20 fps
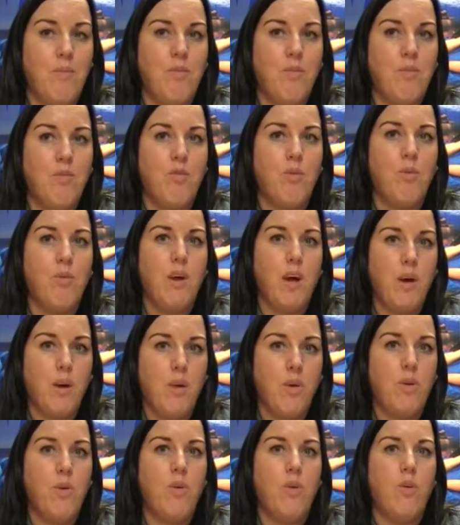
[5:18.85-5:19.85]
So
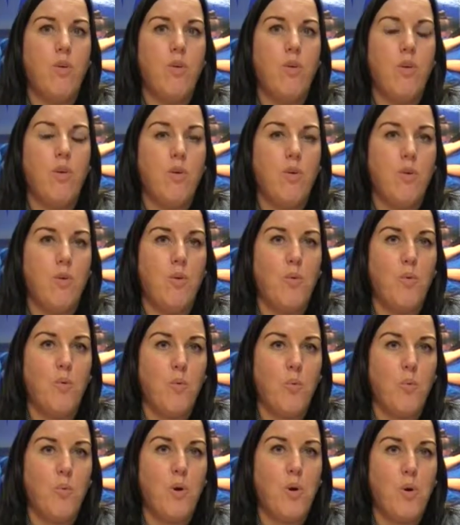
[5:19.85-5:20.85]
now, you know,
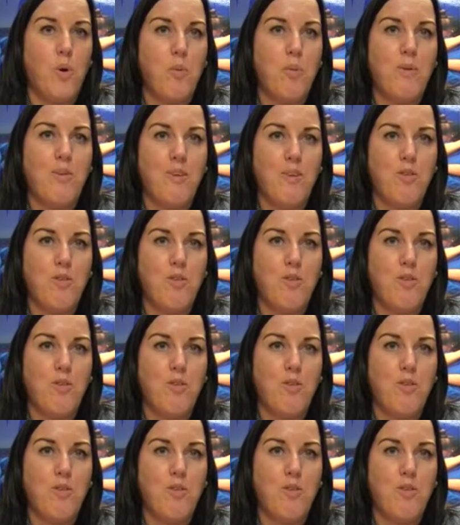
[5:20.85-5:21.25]
we're hoping